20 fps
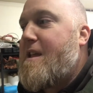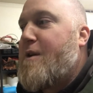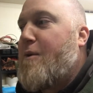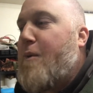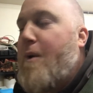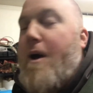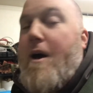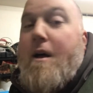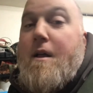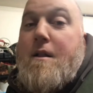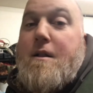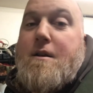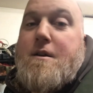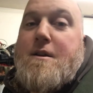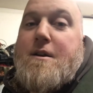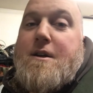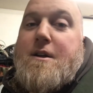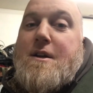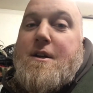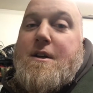Well,
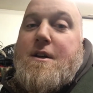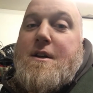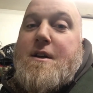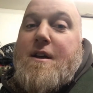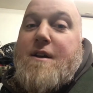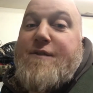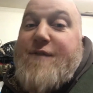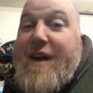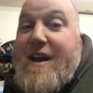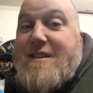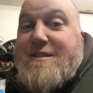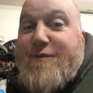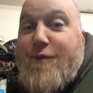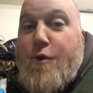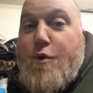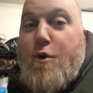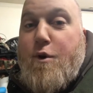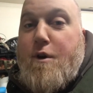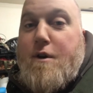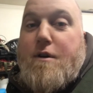fast
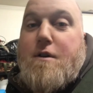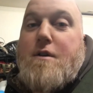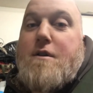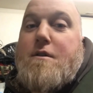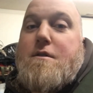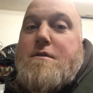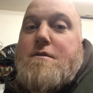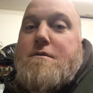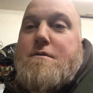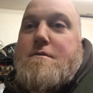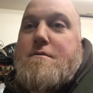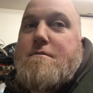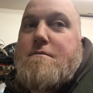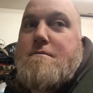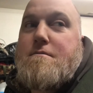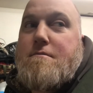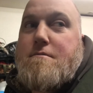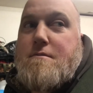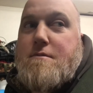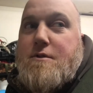forward
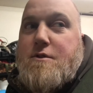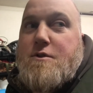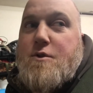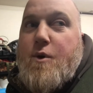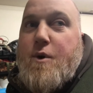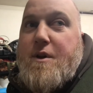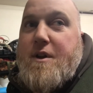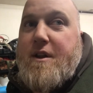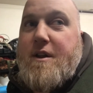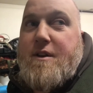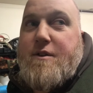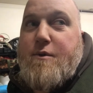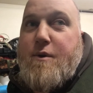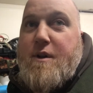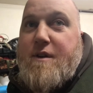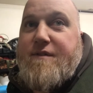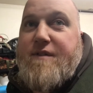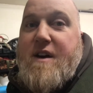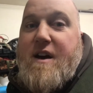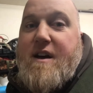20,
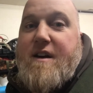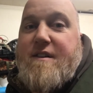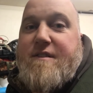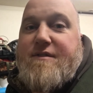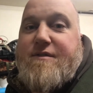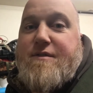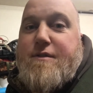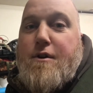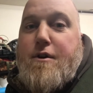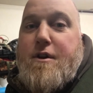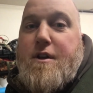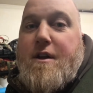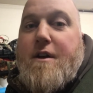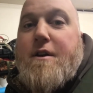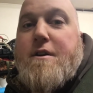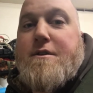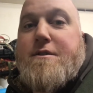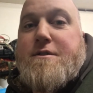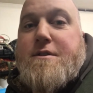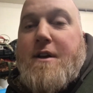25, 30
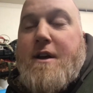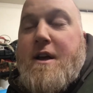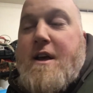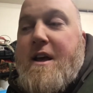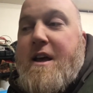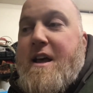years,